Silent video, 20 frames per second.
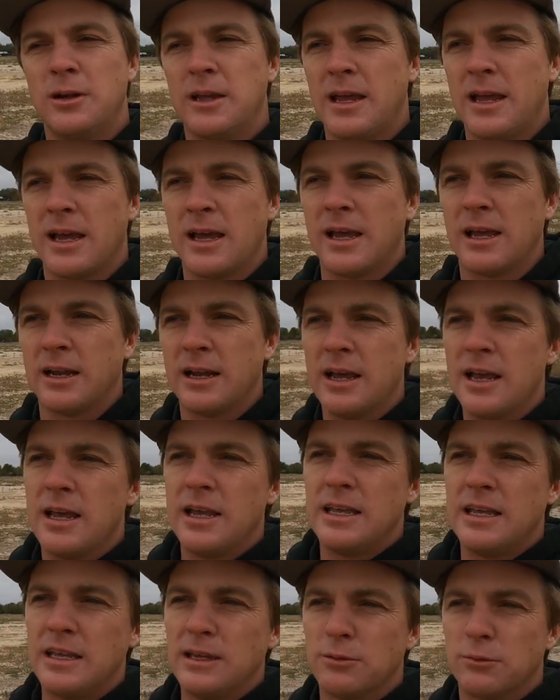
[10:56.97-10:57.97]
and
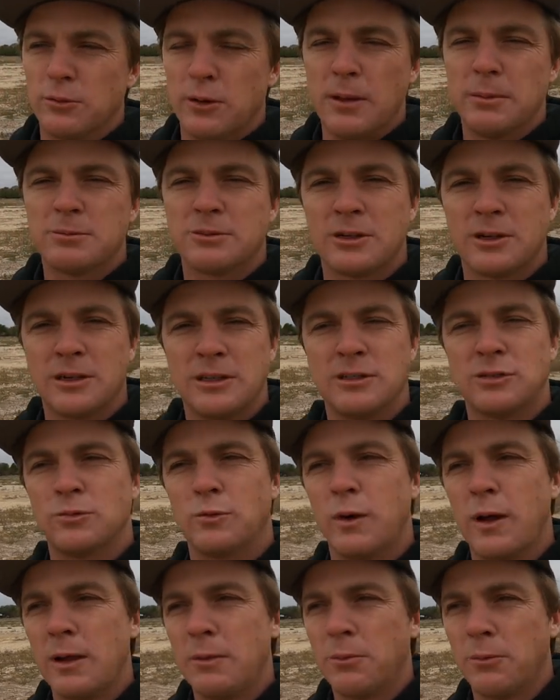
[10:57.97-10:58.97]
he rips on his
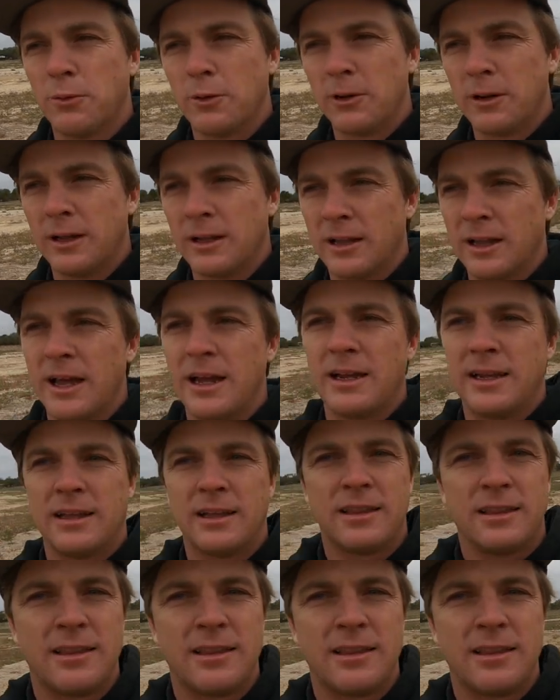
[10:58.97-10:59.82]
wakeboard at like